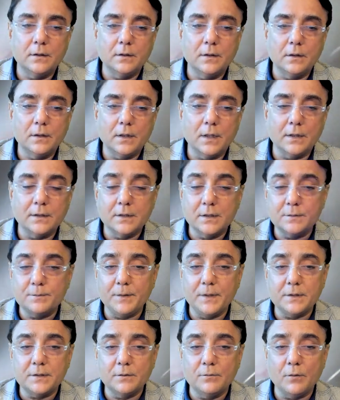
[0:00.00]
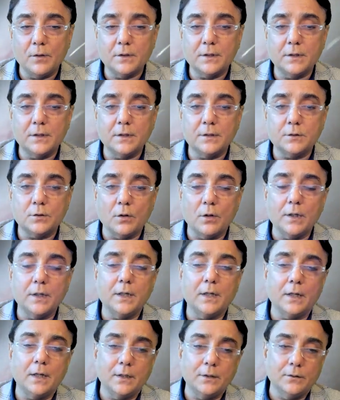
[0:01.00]
and this patient wanted a
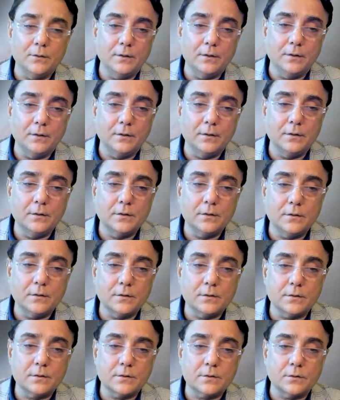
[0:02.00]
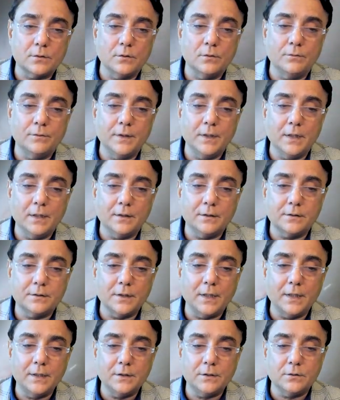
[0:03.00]
toric IOL, so we are
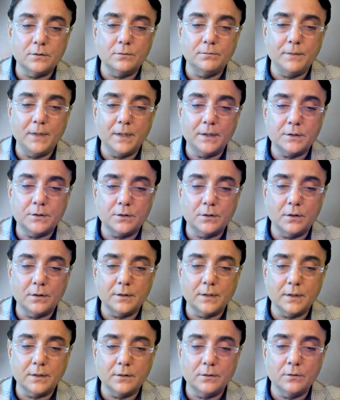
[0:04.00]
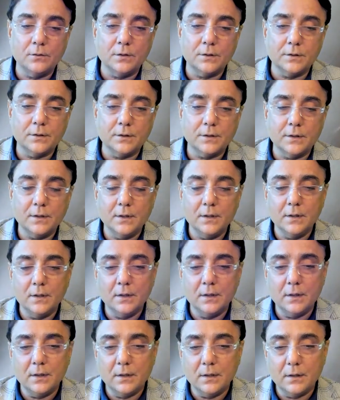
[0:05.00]
trying to make sure that no
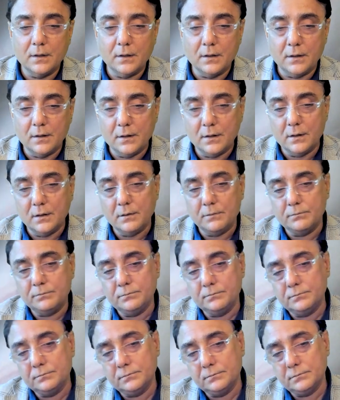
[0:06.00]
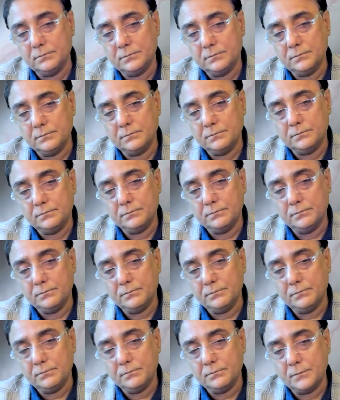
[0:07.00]
other
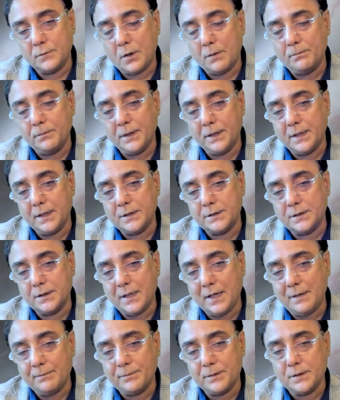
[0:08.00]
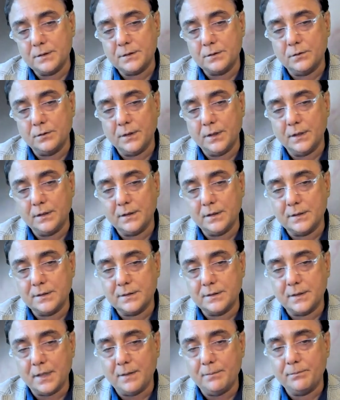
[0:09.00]
complication happens during this
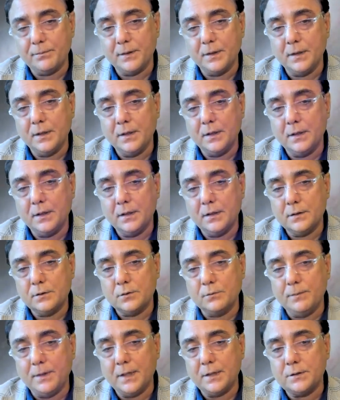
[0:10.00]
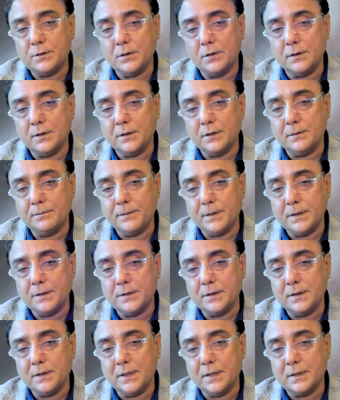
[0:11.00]
step, to make sure that the
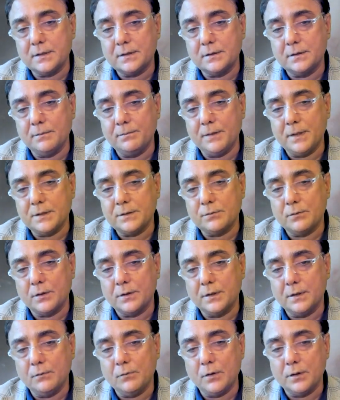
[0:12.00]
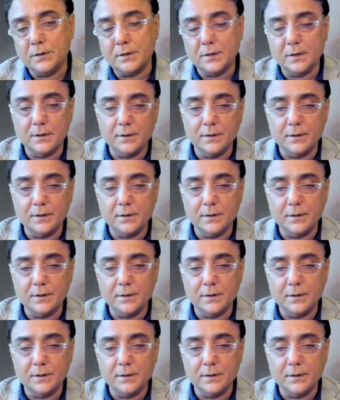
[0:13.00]
patient gets the best what they wanted.